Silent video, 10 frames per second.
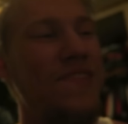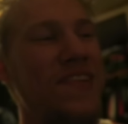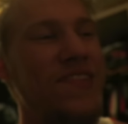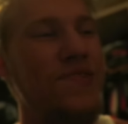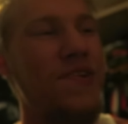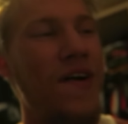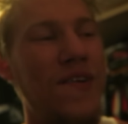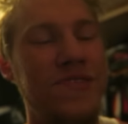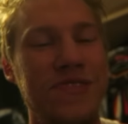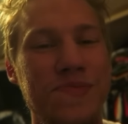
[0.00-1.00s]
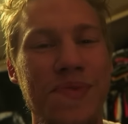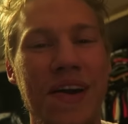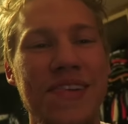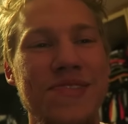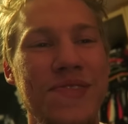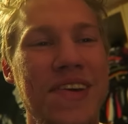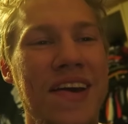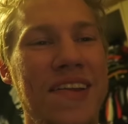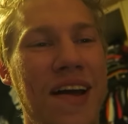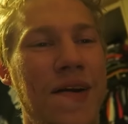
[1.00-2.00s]
have like little cars in Japan, so you
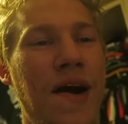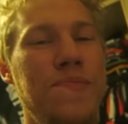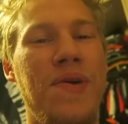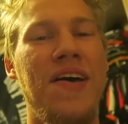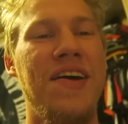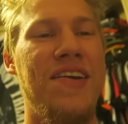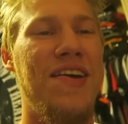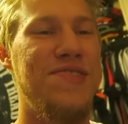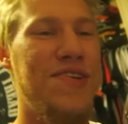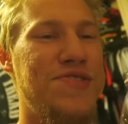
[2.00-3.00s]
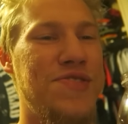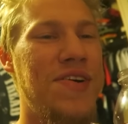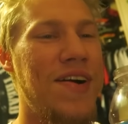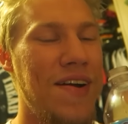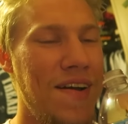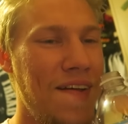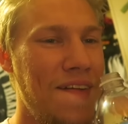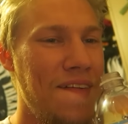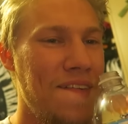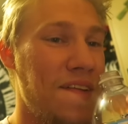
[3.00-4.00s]
can't like go out and buy like a nice ass truck.
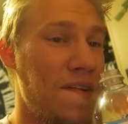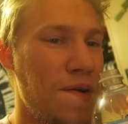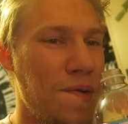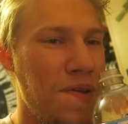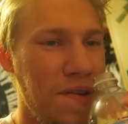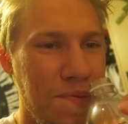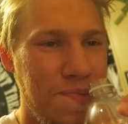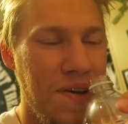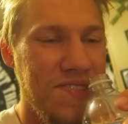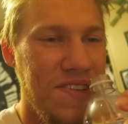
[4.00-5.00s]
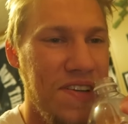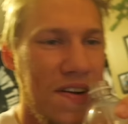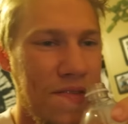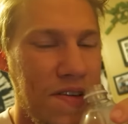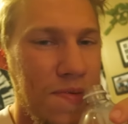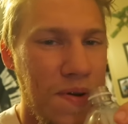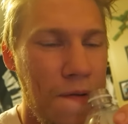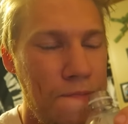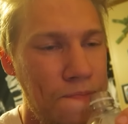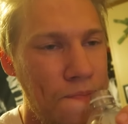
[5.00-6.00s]
There's no really place to get it over there,
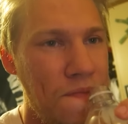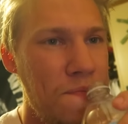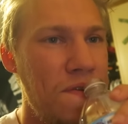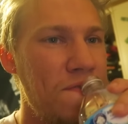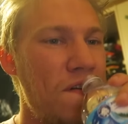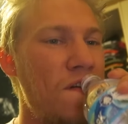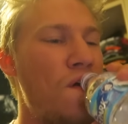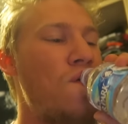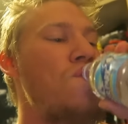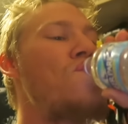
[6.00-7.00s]
but pretty funny.